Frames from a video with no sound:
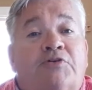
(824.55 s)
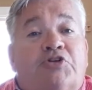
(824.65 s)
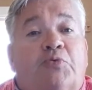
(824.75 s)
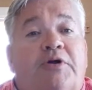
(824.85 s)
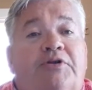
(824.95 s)

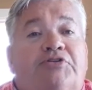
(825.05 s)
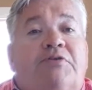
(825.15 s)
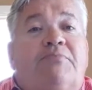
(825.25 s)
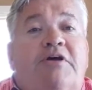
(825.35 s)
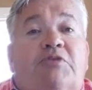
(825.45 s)
So, what does
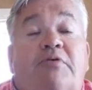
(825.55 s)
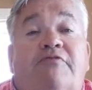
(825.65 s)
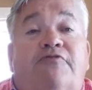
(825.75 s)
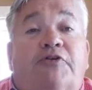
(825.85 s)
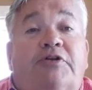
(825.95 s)
it mean to be
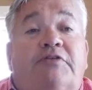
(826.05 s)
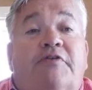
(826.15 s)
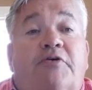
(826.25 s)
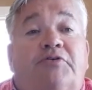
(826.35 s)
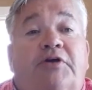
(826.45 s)
fully
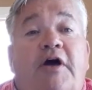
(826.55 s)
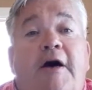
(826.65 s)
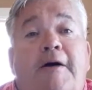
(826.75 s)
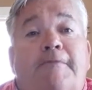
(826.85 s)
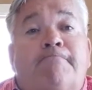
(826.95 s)
devoted to
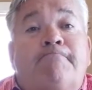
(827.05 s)
God?